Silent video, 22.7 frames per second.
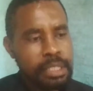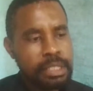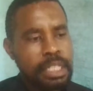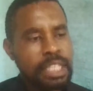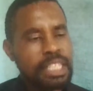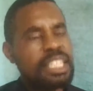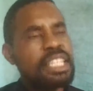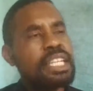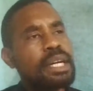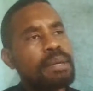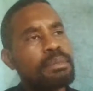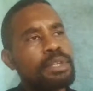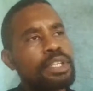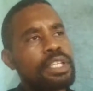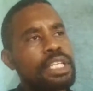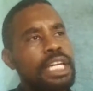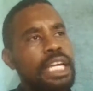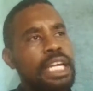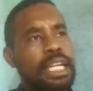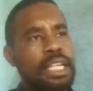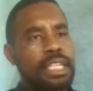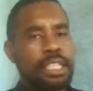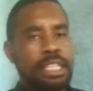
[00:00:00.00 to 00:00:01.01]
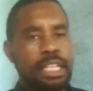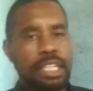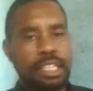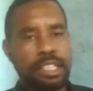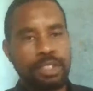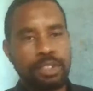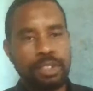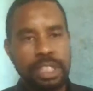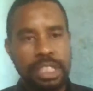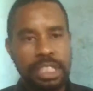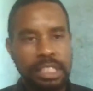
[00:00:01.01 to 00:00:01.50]
The thing about grants
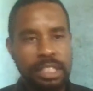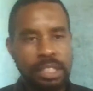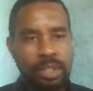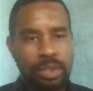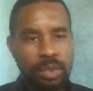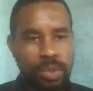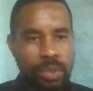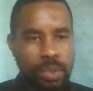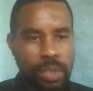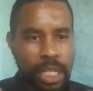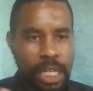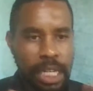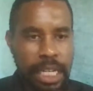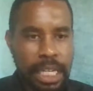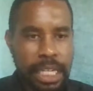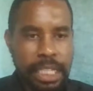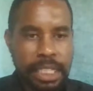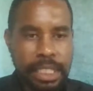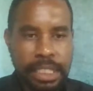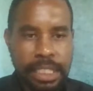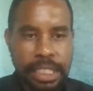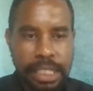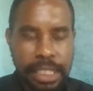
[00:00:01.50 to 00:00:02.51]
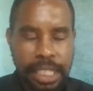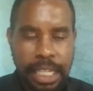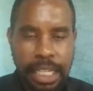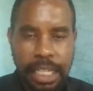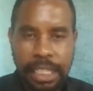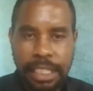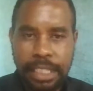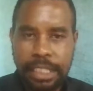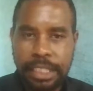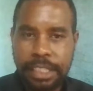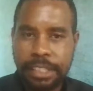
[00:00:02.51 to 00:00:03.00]
that you need to realize is
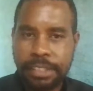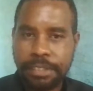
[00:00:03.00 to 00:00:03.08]
that